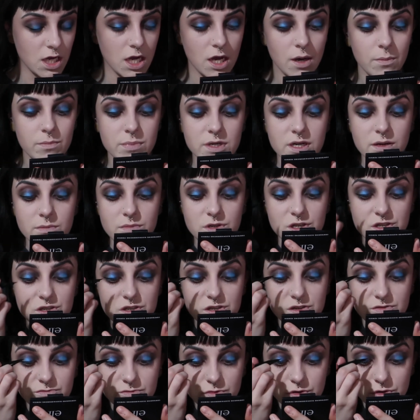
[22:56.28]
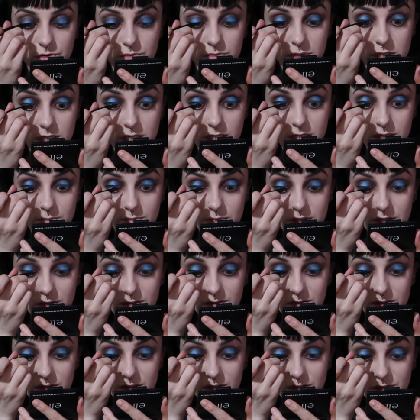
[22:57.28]
But I'm just going to roll with it because
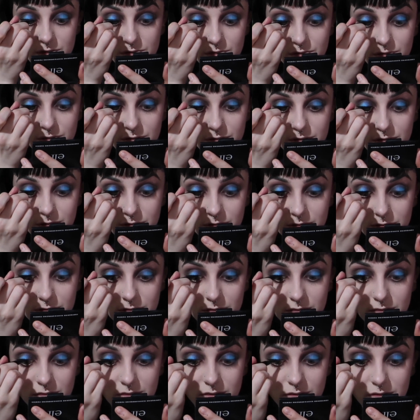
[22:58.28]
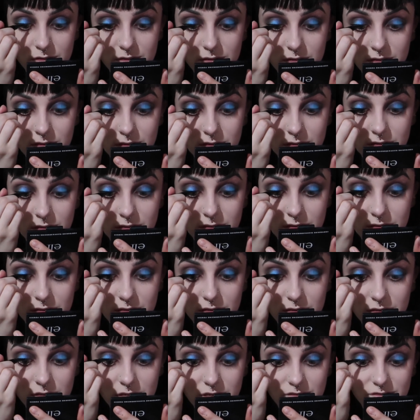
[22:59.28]
I know
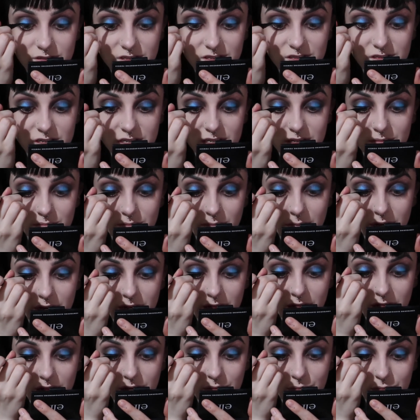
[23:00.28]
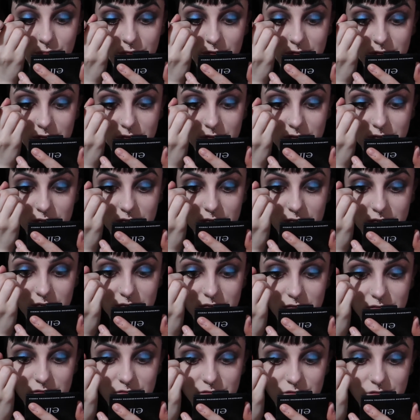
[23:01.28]
that if I start meddling with it, it's